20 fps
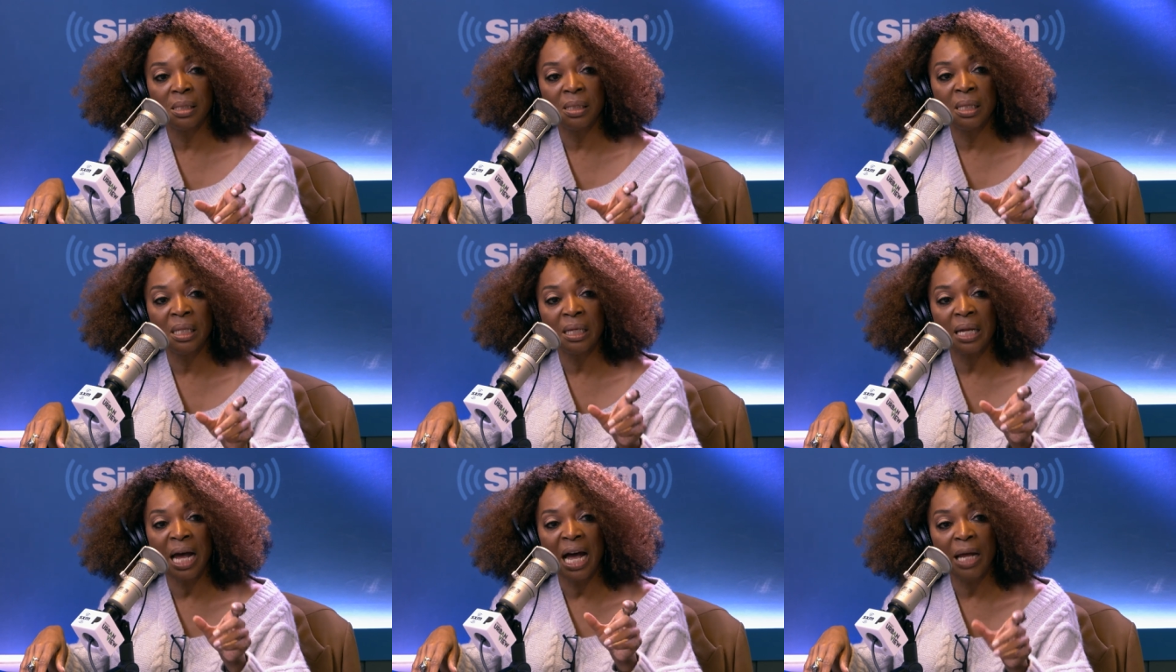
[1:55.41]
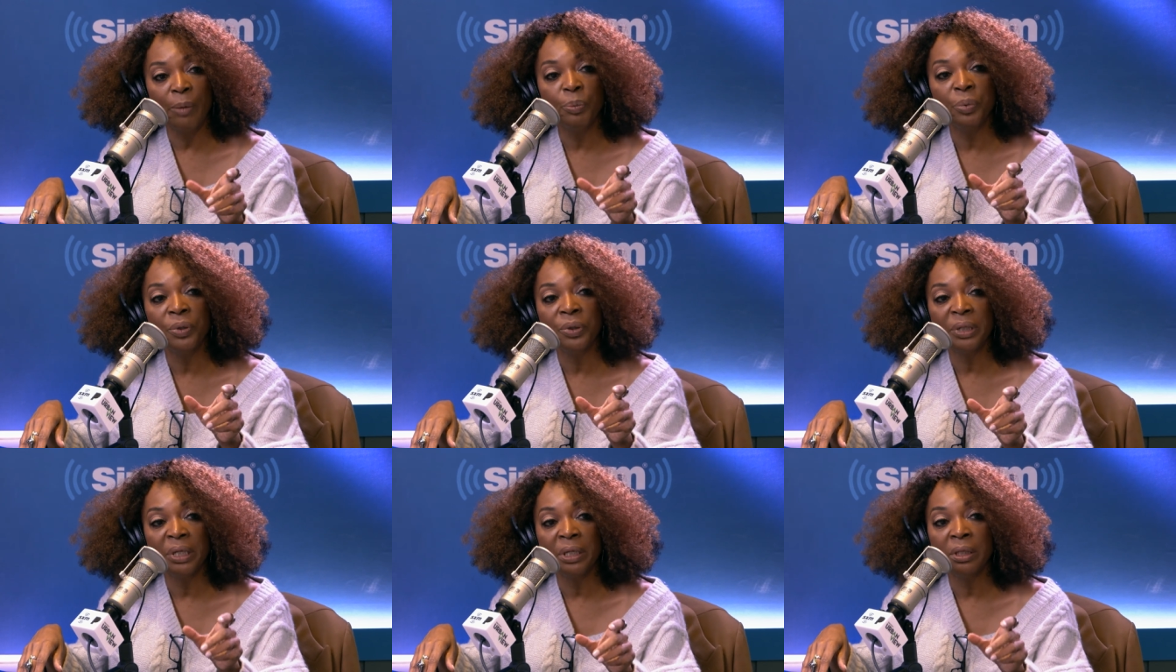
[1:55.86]
that I
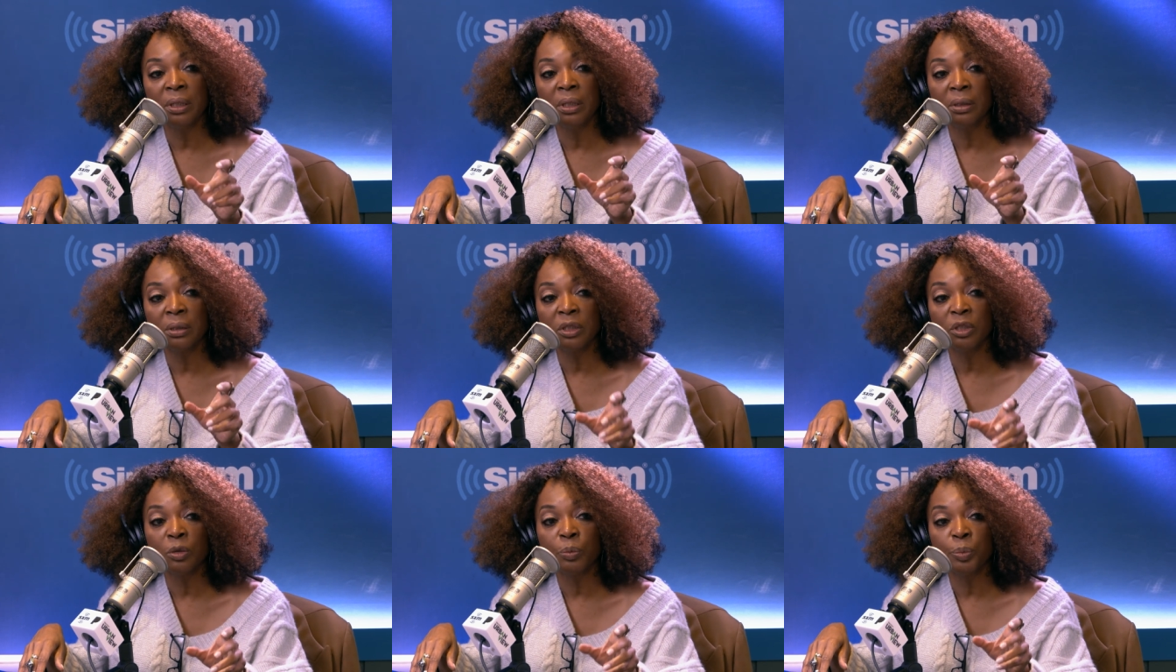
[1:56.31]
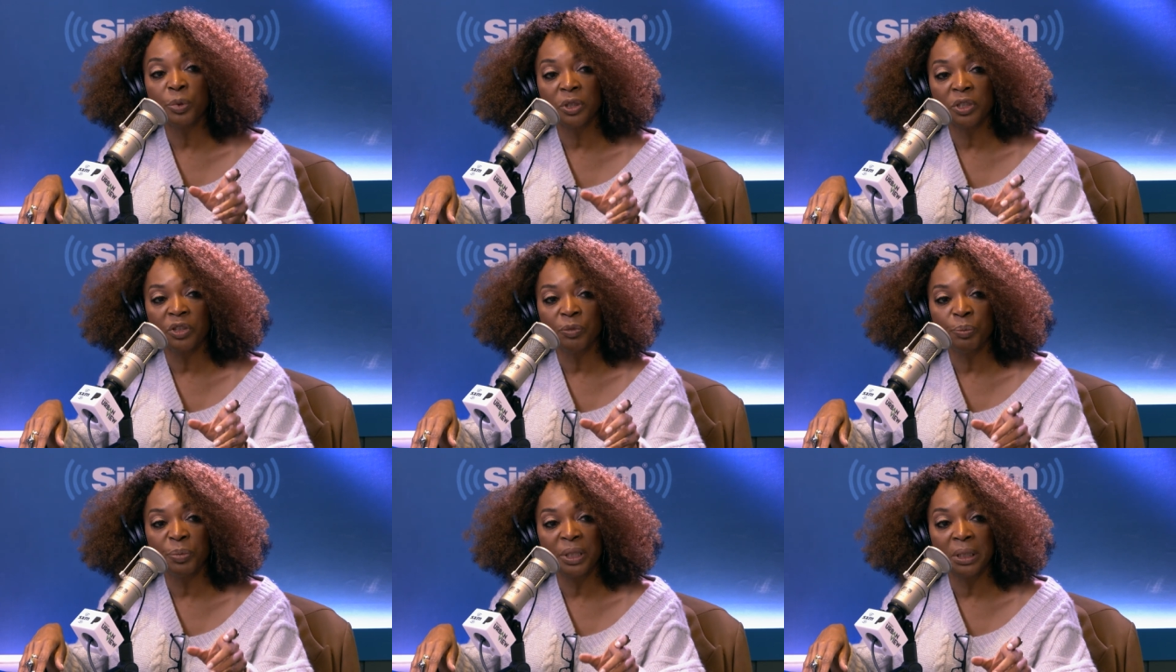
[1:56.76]
put in the little
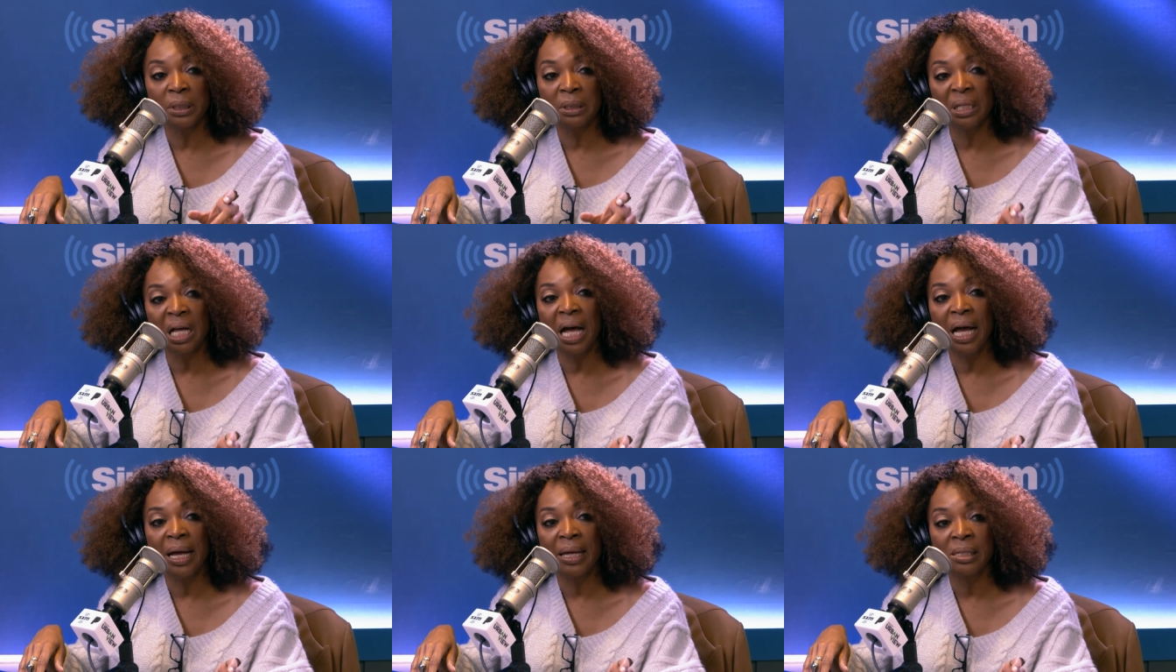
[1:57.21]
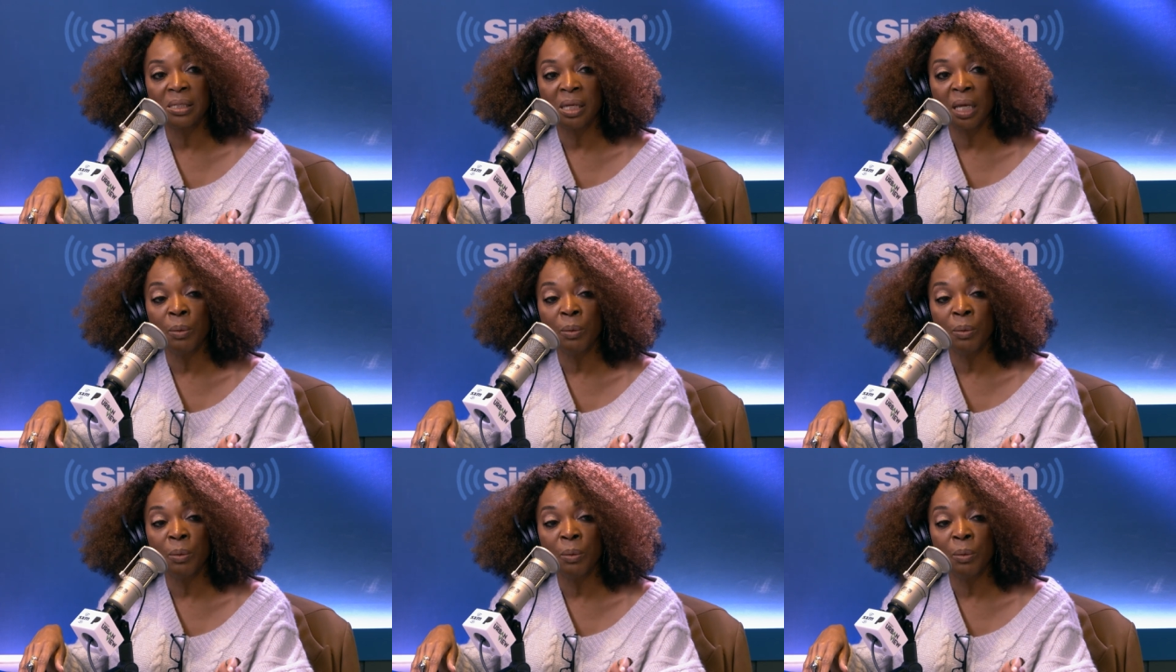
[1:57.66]
book of big lies.